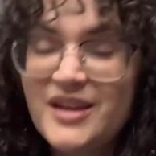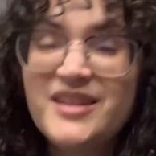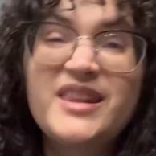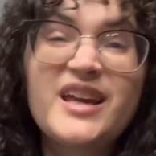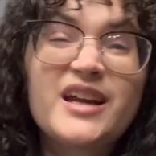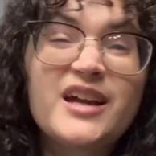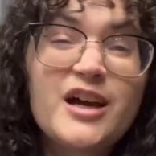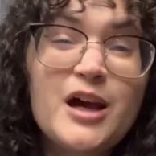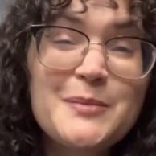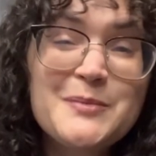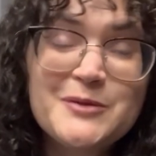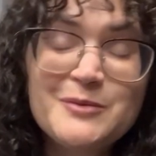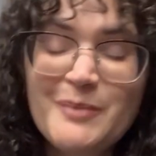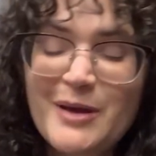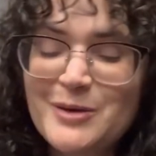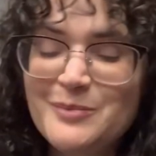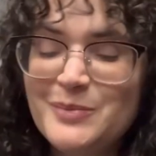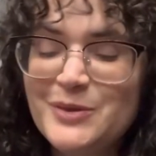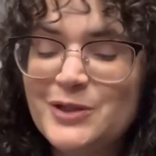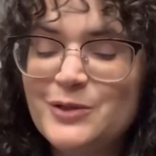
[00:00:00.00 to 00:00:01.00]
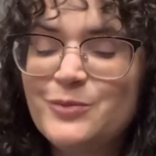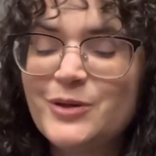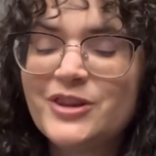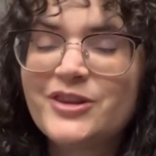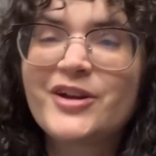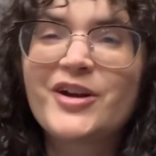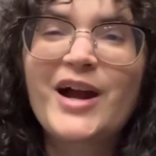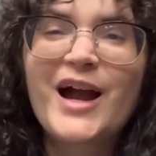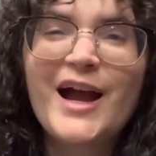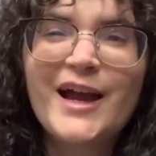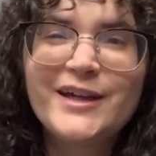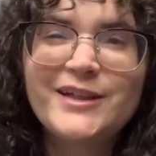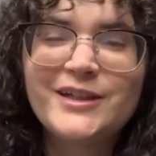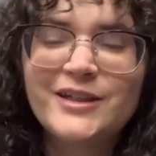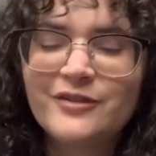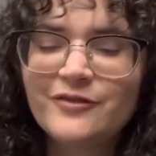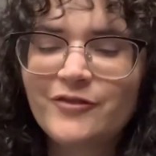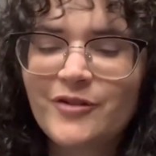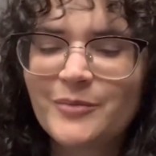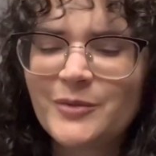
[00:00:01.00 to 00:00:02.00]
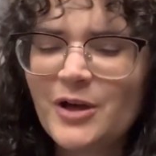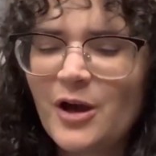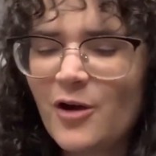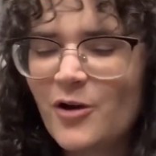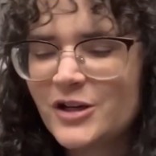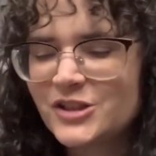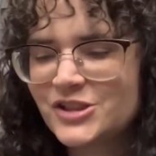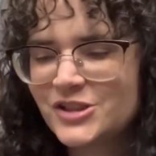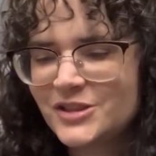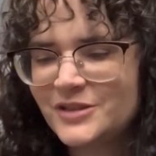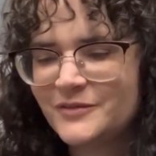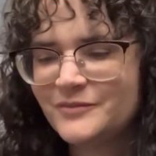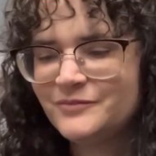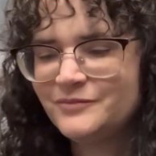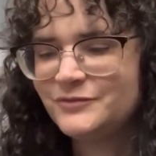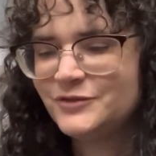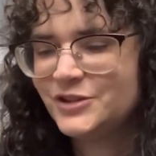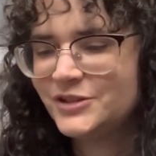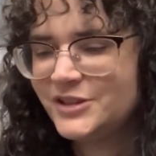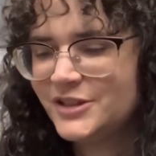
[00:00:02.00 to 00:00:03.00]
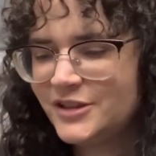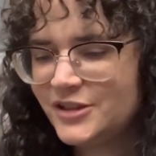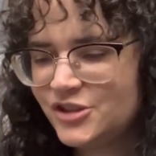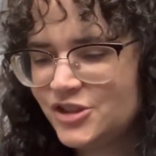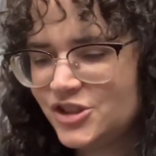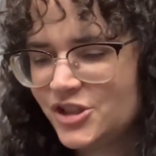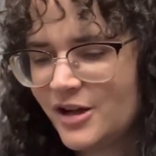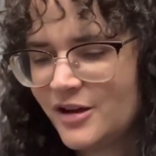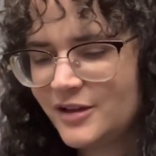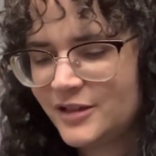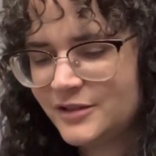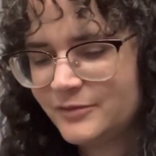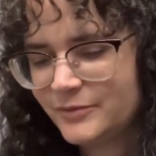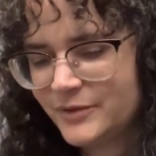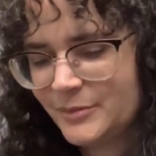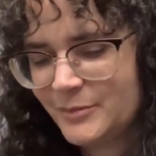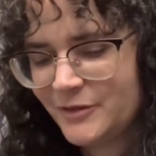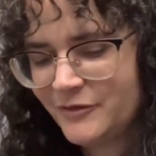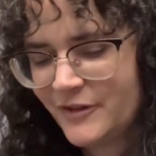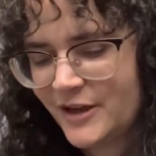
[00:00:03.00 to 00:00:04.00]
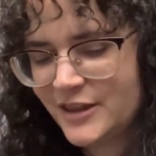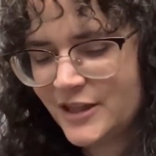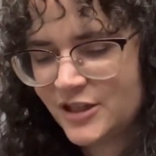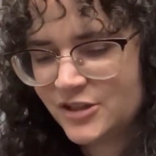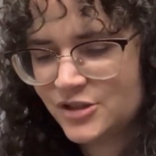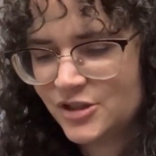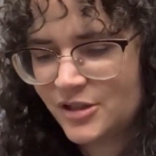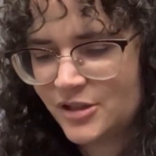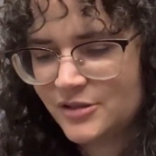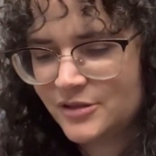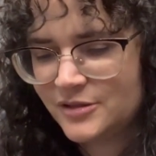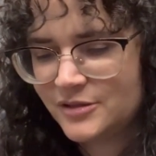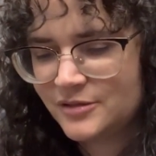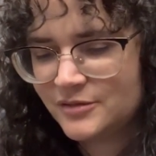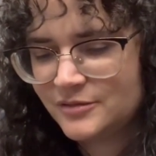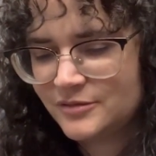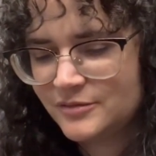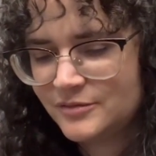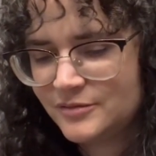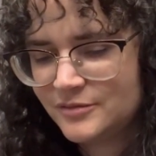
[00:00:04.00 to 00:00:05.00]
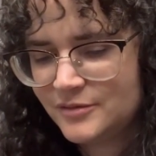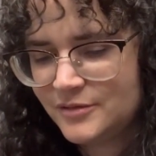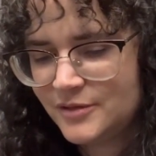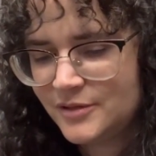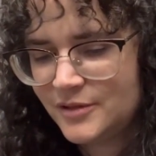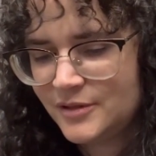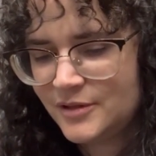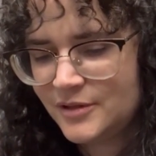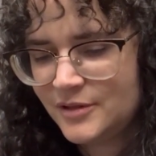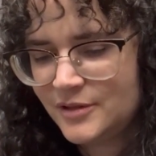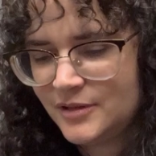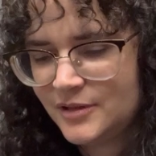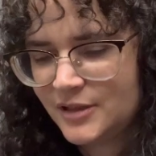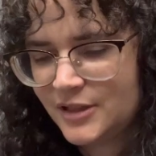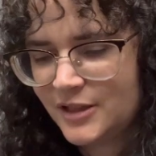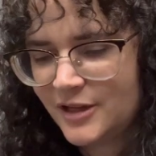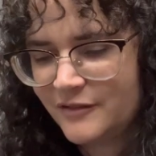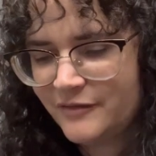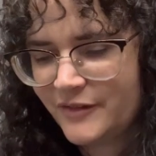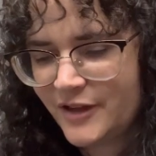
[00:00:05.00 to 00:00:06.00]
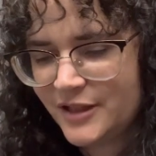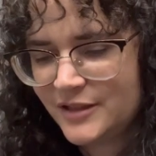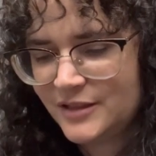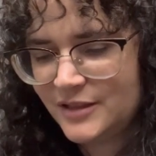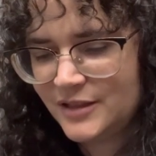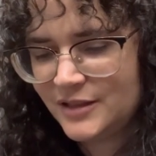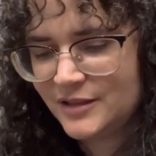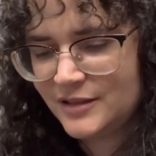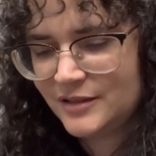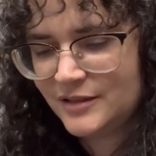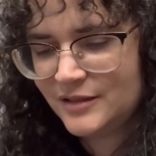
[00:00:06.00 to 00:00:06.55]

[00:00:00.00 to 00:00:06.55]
That cups might be what they're hiding from. Oh, I should have looked at the chunk. Let me find that chunk. Can I find it?